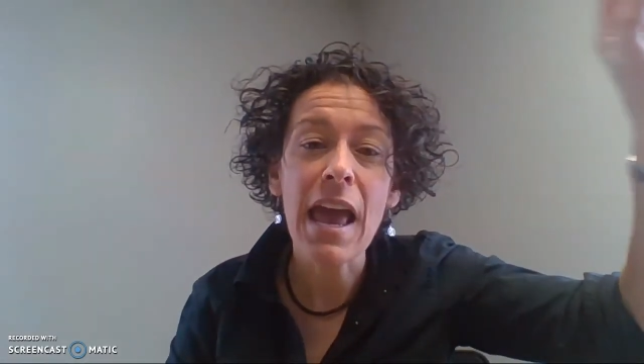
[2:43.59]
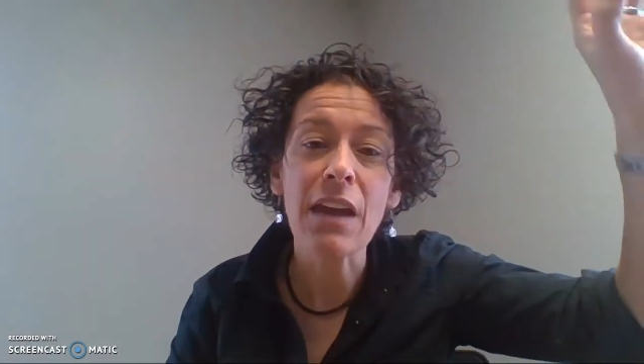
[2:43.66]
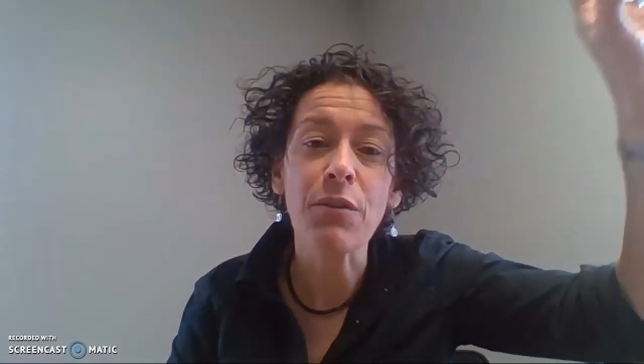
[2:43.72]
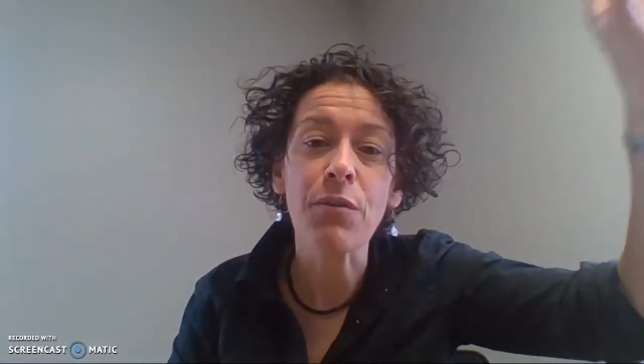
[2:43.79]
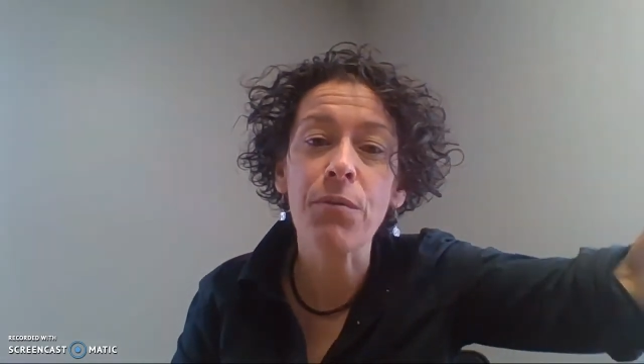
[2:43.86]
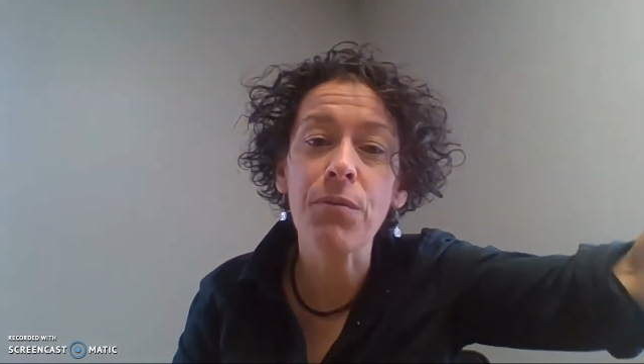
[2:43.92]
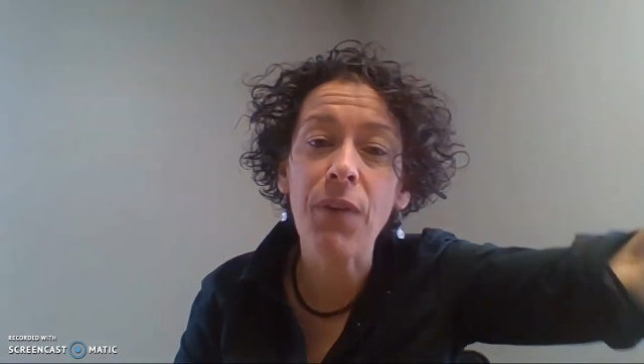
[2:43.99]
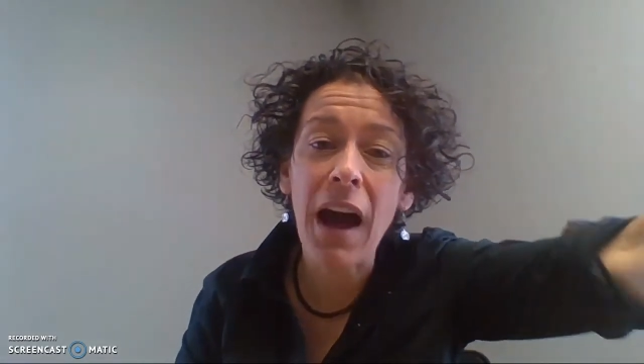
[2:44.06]

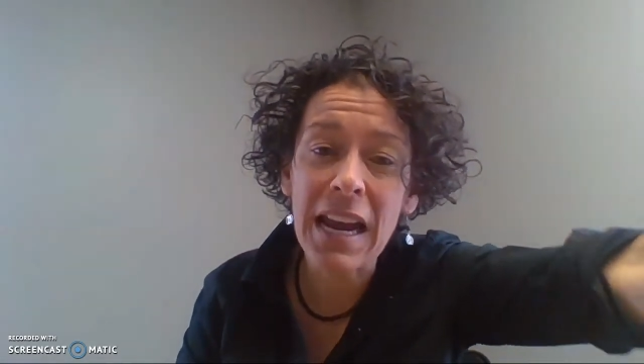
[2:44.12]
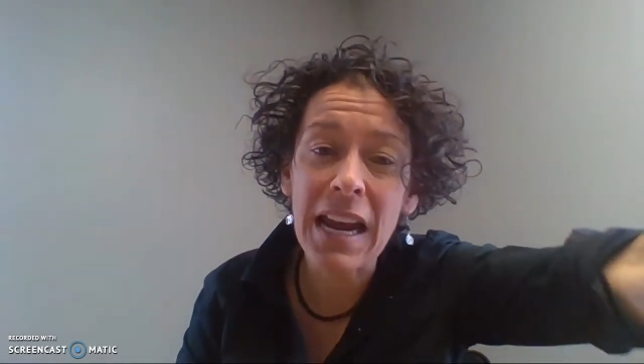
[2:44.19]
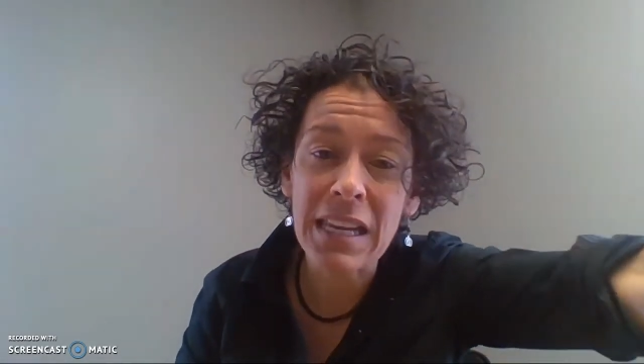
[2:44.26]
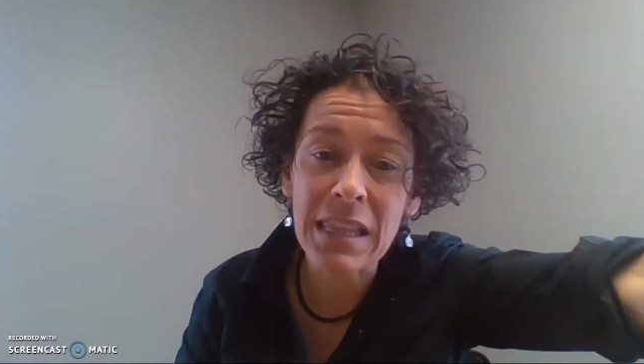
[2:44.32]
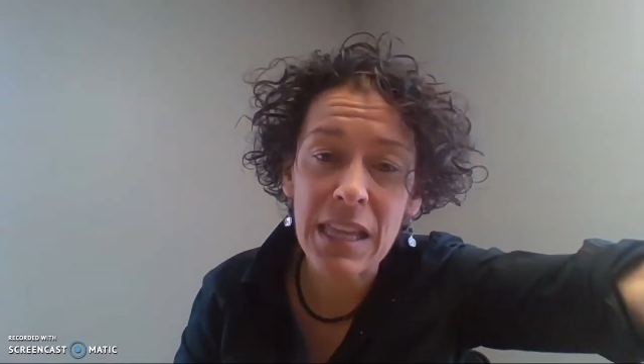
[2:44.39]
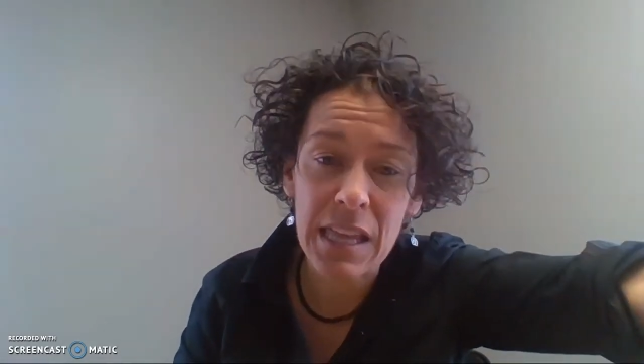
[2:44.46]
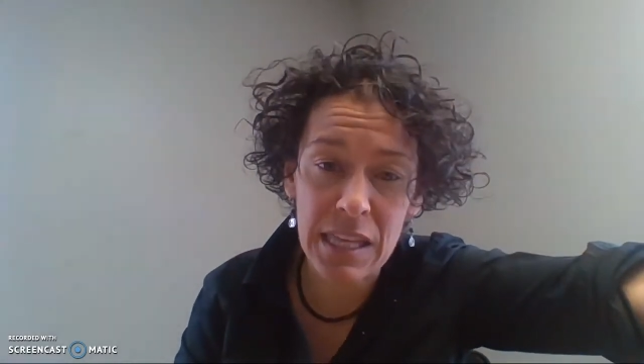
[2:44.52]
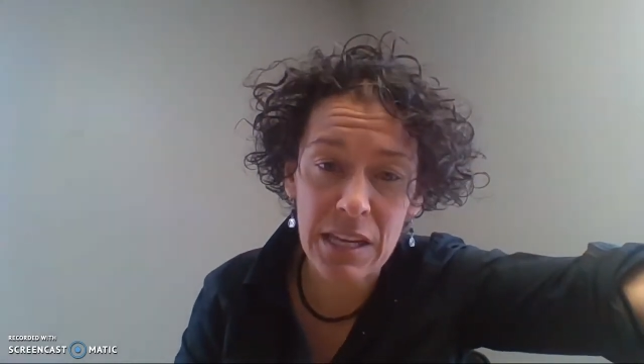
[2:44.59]
and
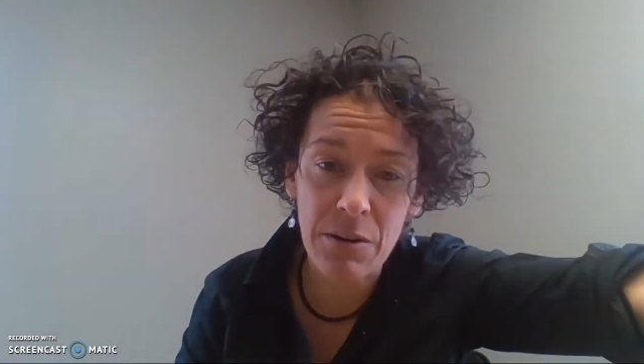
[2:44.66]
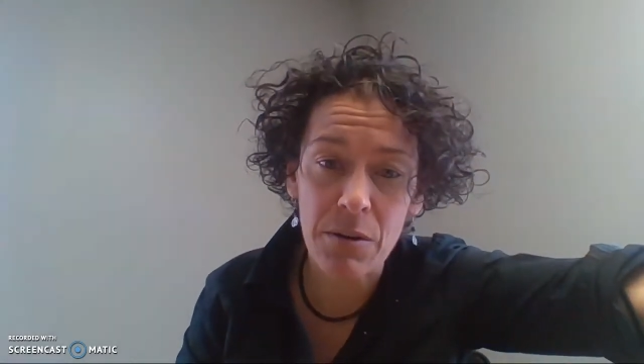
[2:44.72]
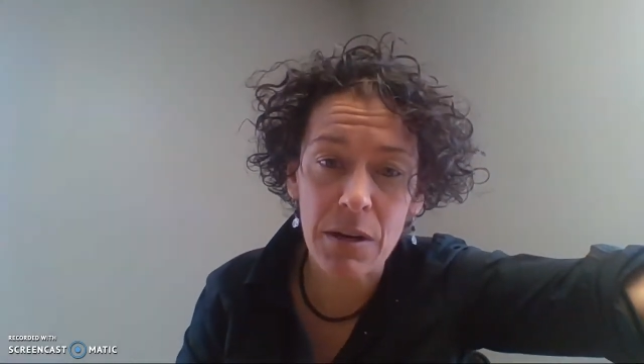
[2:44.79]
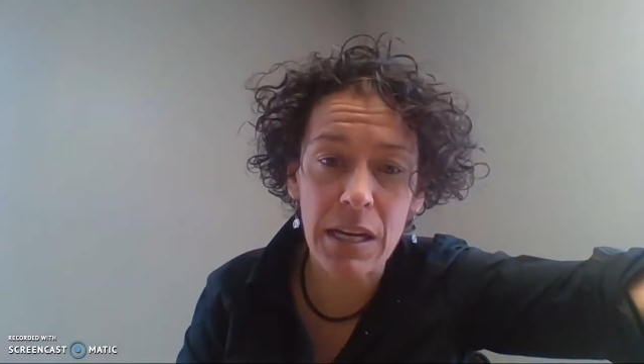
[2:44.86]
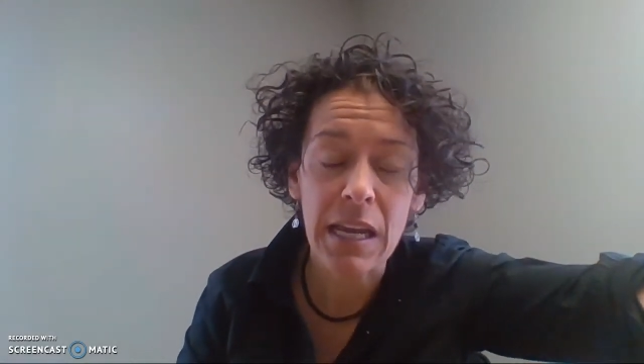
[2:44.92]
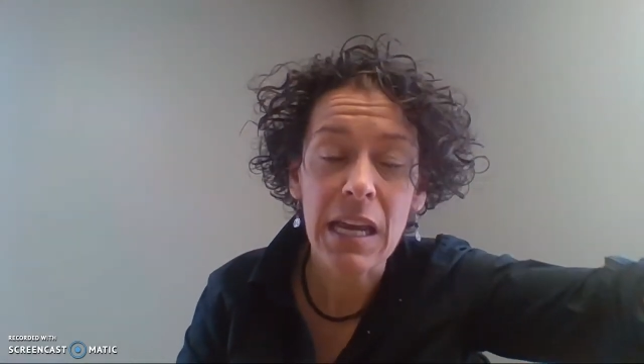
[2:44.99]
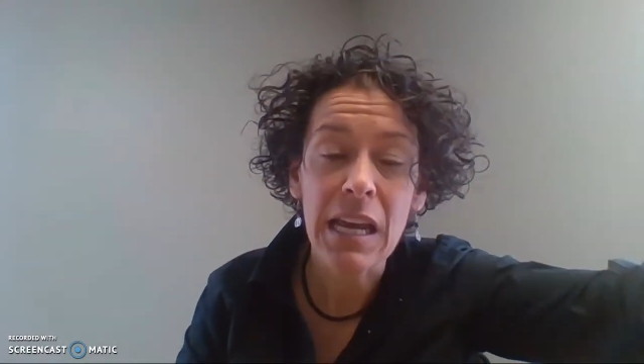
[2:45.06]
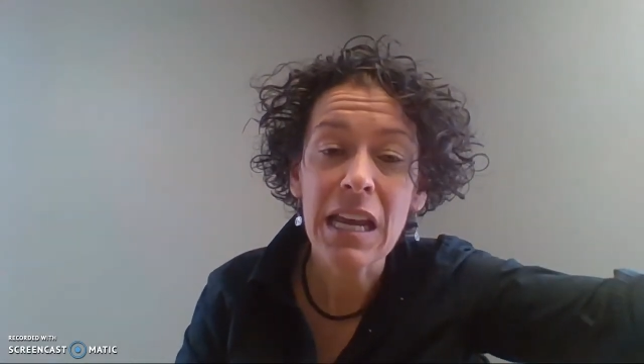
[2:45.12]
find the
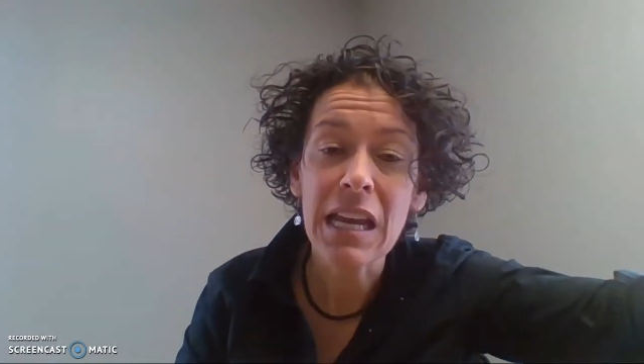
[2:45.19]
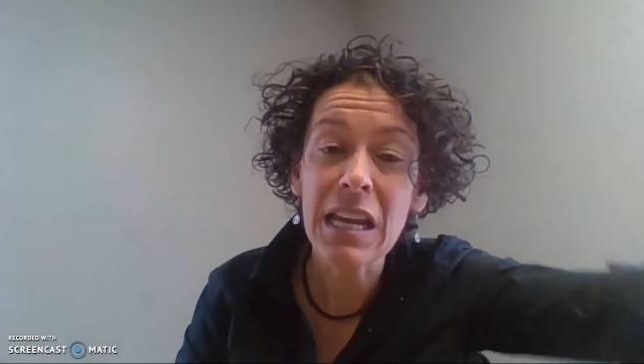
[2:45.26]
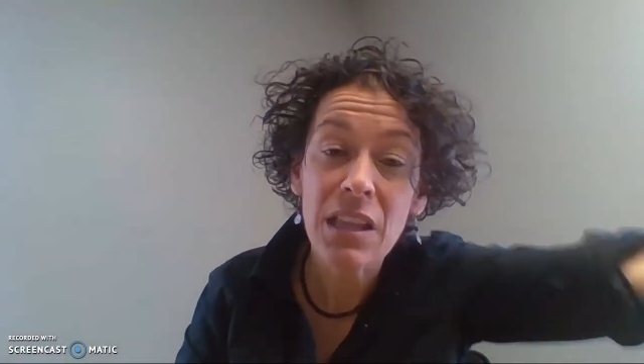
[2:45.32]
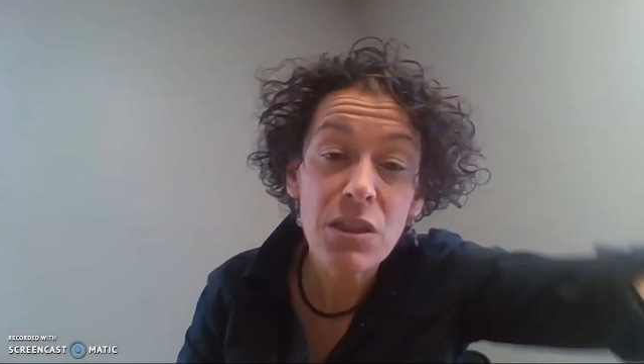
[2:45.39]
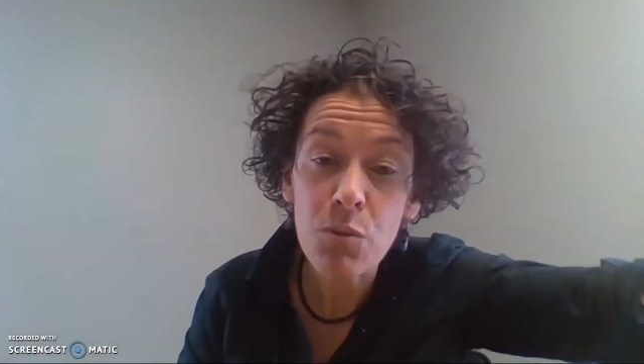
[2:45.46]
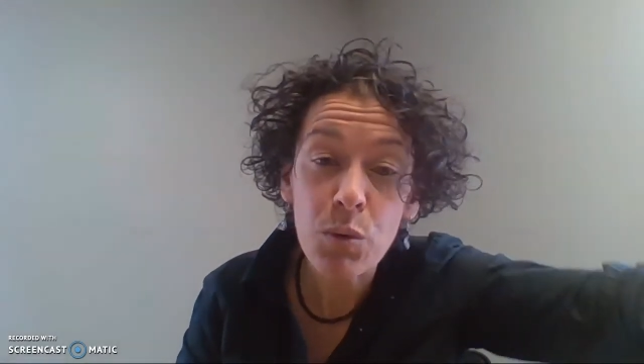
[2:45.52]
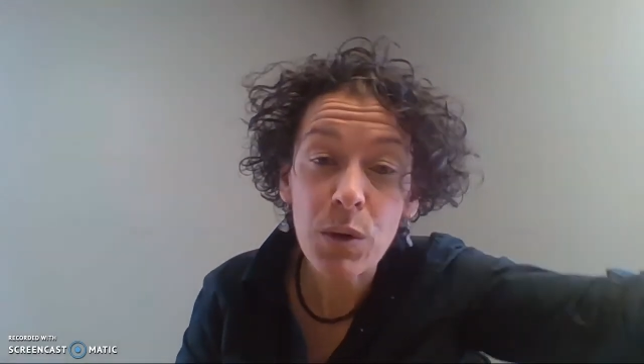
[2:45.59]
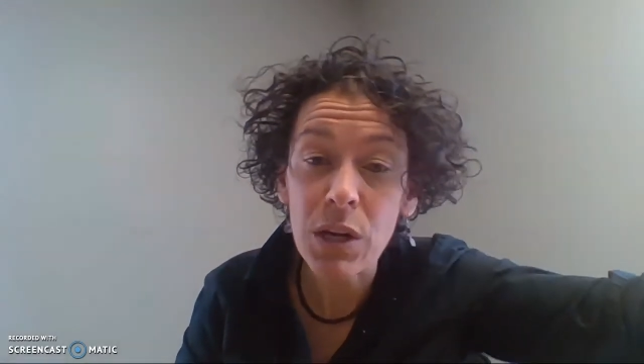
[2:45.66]
theory
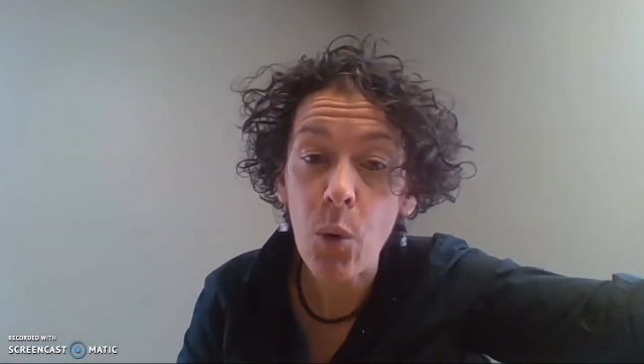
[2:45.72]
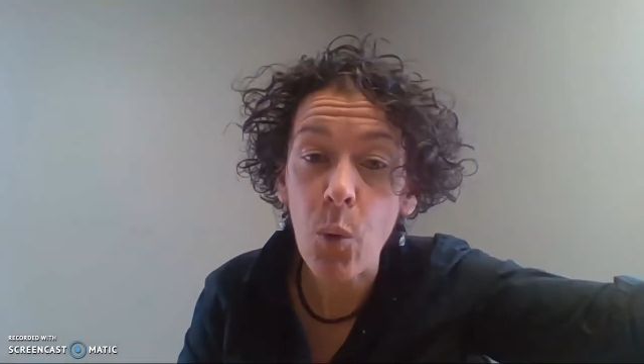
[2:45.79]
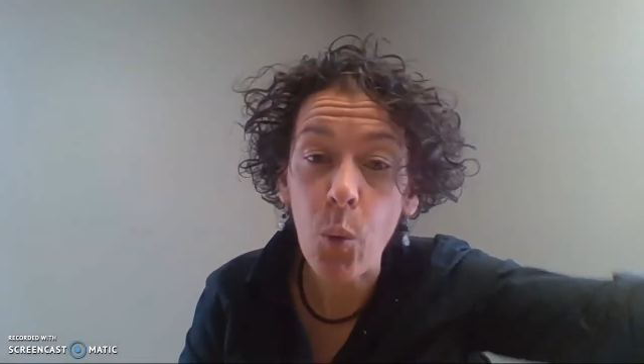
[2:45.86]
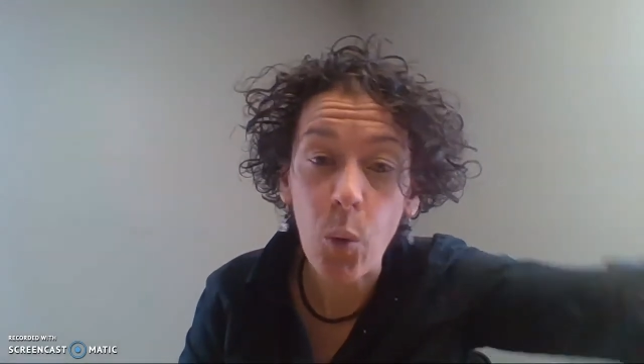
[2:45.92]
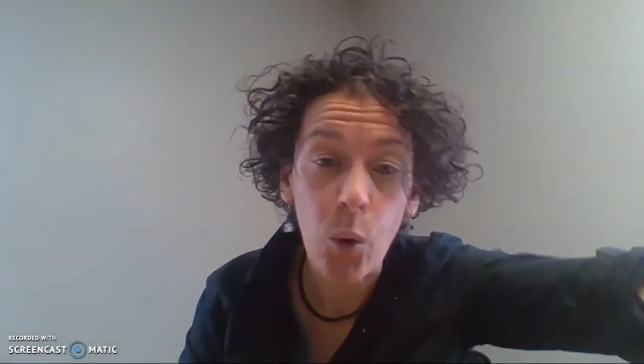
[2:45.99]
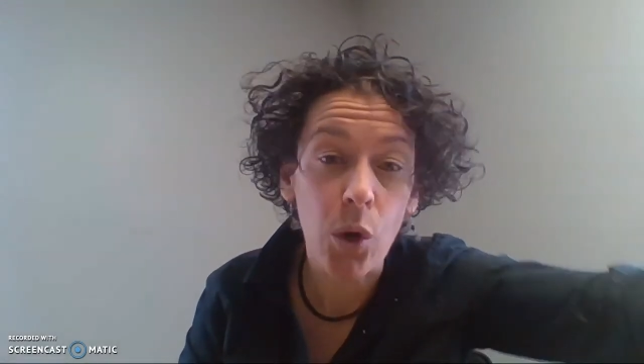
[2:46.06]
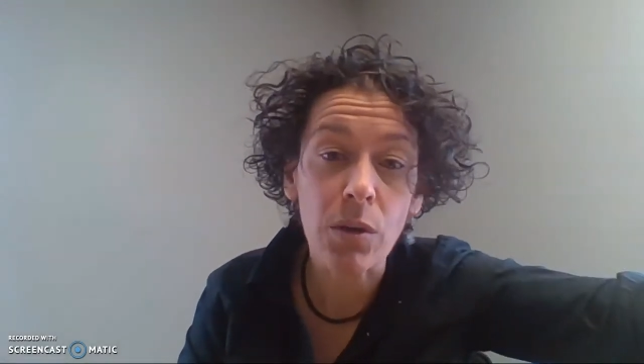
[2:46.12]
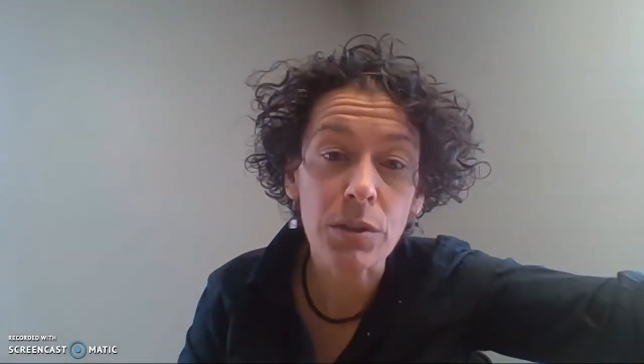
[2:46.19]
in the real
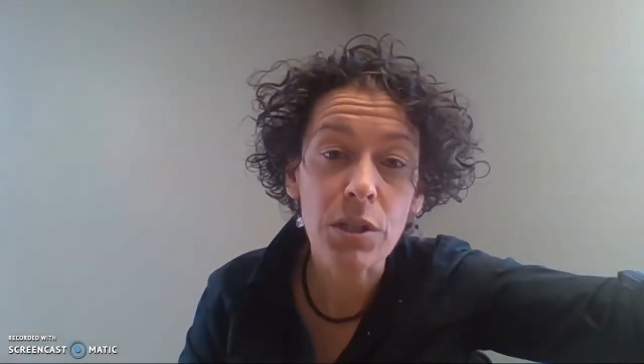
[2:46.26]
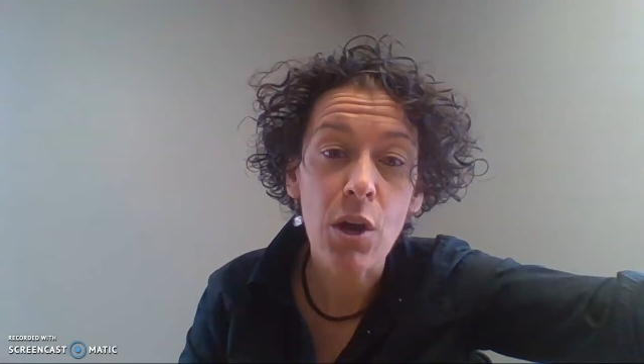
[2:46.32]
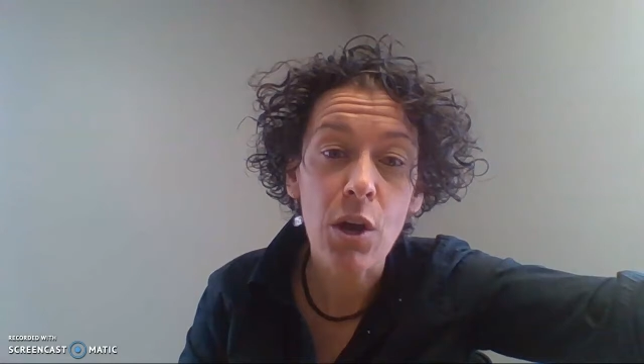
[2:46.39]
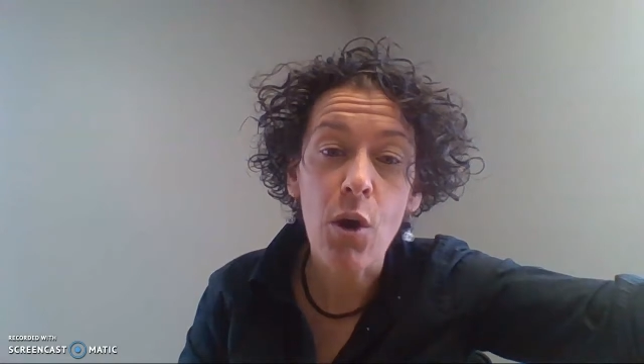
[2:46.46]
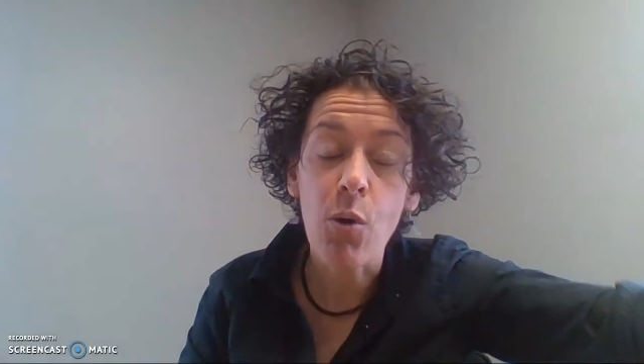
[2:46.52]
world,